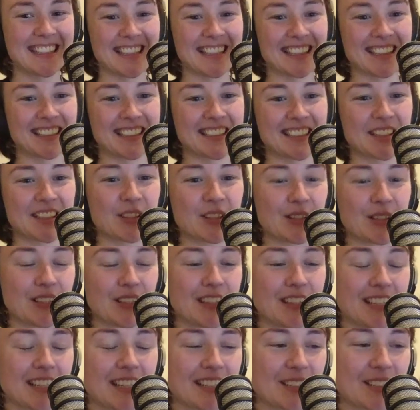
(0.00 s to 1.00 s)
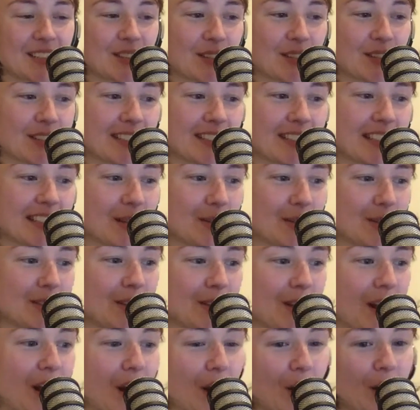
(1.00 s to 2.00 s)
that's a good that's a good tip. So
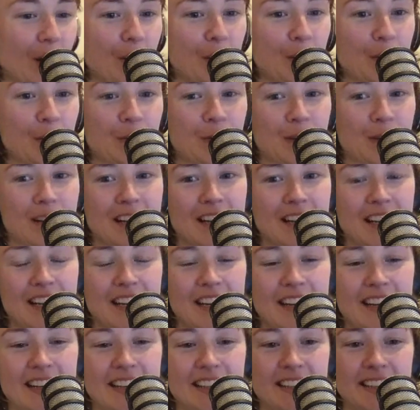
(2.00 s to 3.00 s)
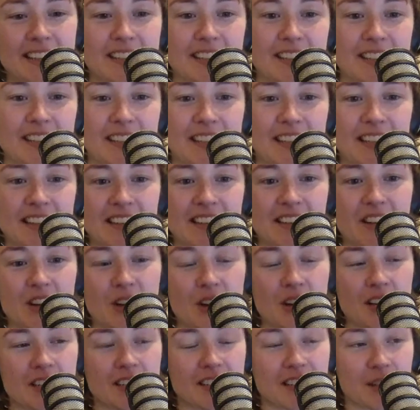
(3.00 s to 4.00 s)
I hope we see
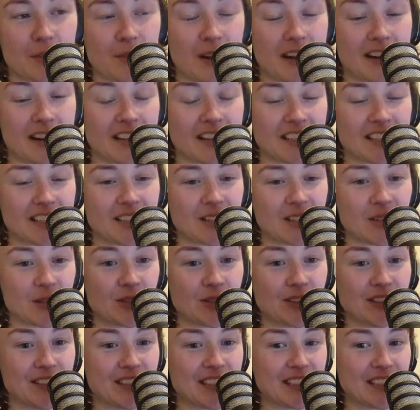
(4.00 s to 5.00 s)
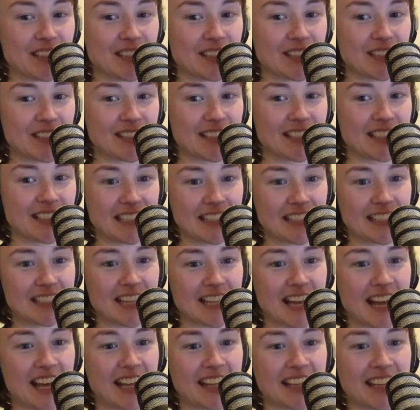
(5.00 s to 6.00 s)
some artists who listen to this
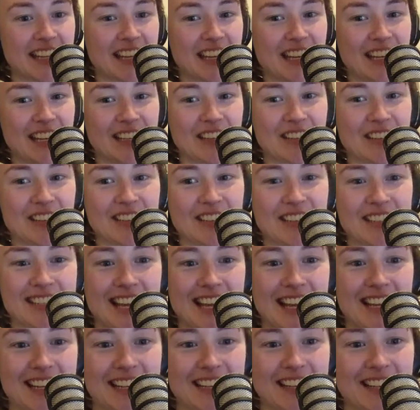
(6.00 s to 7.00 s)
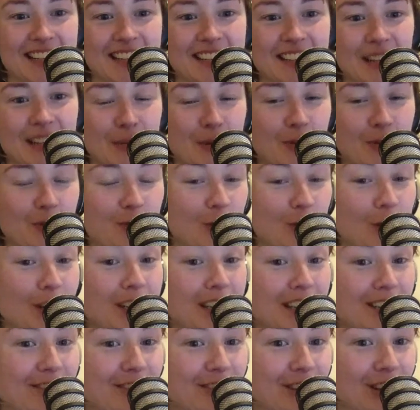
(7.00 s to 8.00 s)
and then take some of what
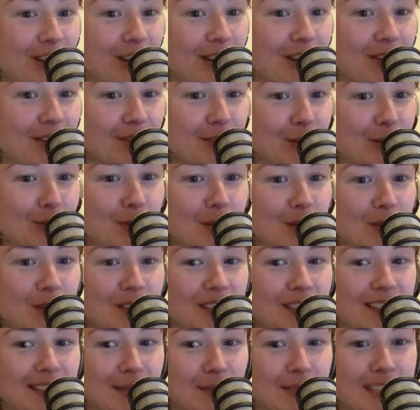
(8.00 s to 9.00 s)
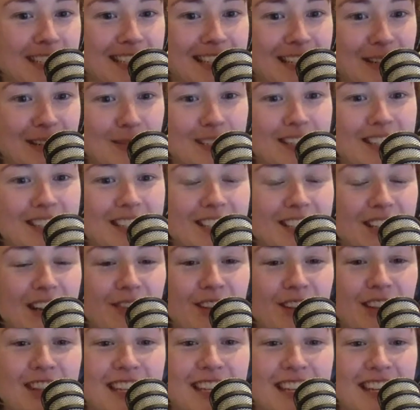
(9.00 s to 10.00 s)
they've learnt from you, some tips. Did you
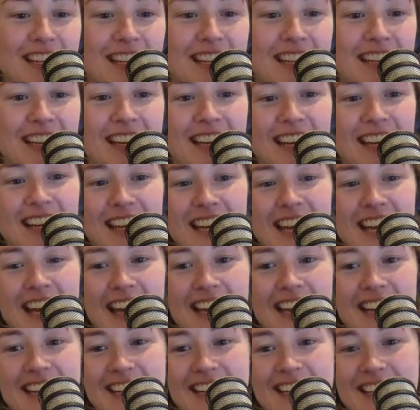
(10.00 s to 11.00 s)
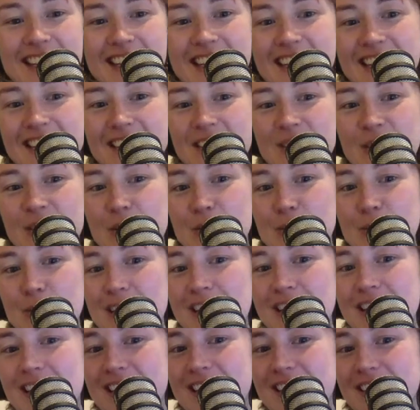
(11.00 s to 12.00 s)
ever think, Annika, that you would
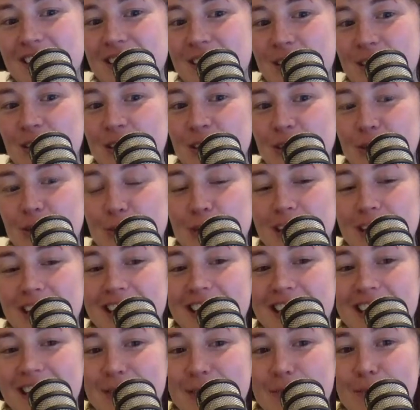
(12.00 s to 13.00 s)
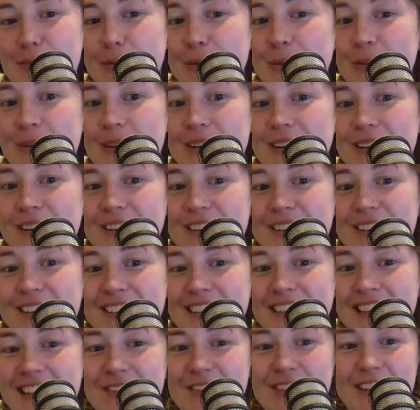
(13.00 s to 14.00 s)
be a social media pro
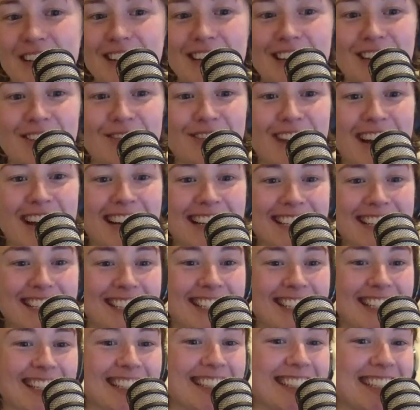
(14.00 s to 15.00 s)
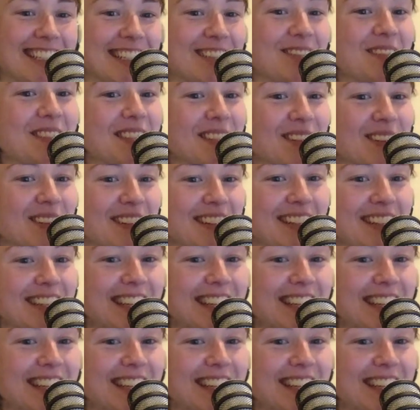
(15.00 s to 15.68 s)
giving advice and tips on